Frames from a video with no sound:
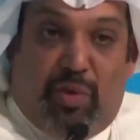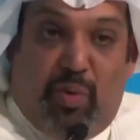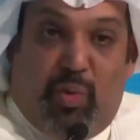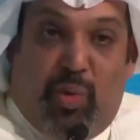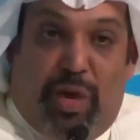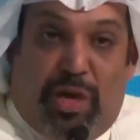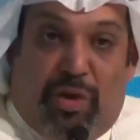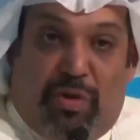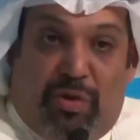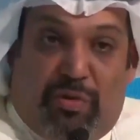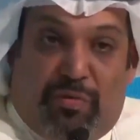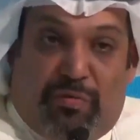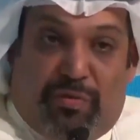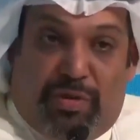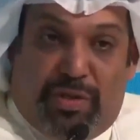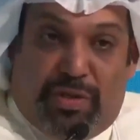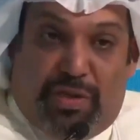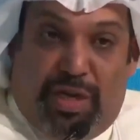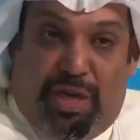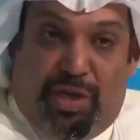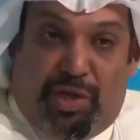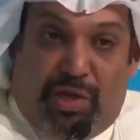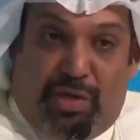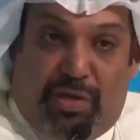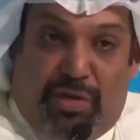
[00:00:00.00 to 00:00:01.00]
A two-way
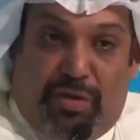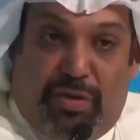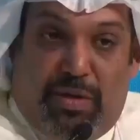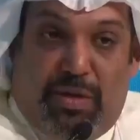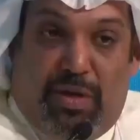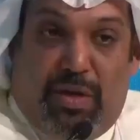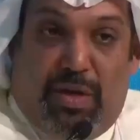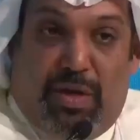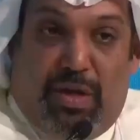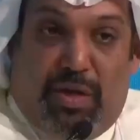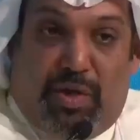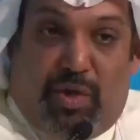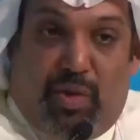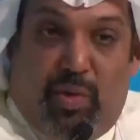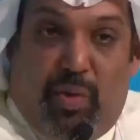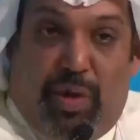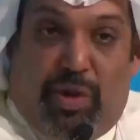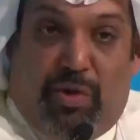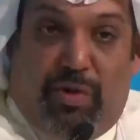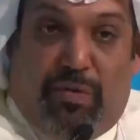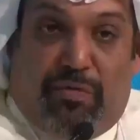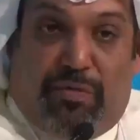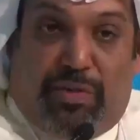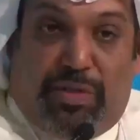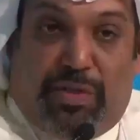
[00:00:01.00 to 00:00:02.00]
conversation in which we are able
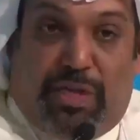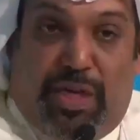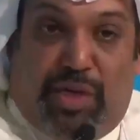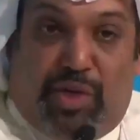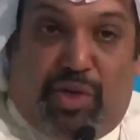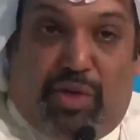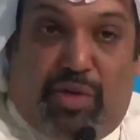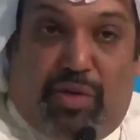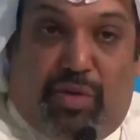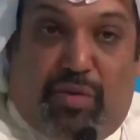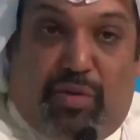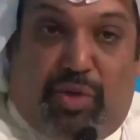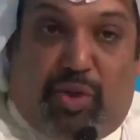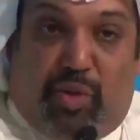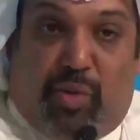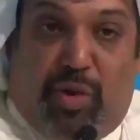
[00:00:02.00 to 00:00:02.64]
to deliver